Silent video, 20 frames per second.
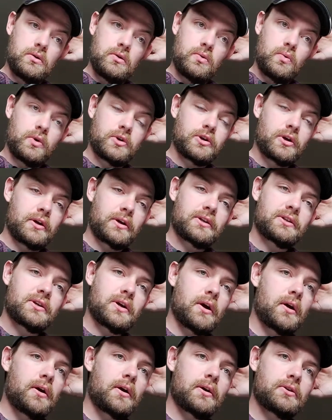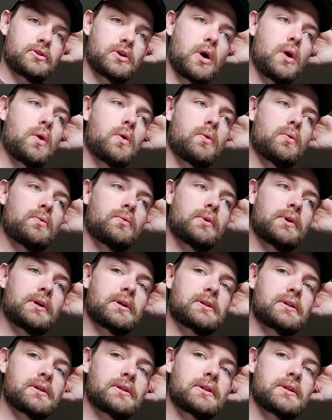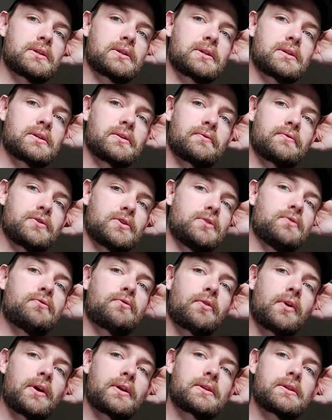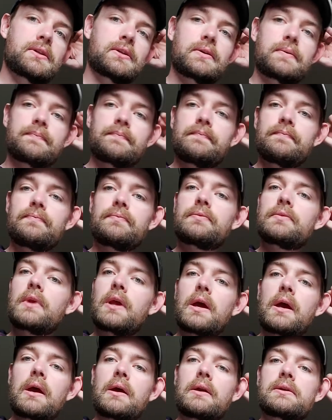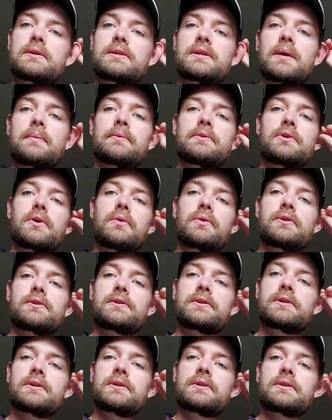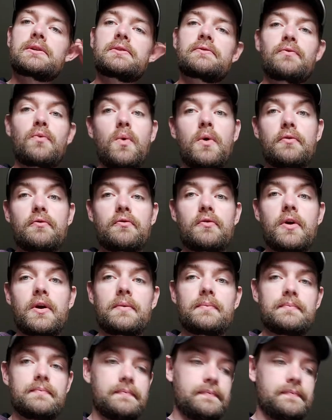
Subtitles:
Which on a guitar, a tone is a distance of 2 frets, and a semitone is a distance of 1 fret.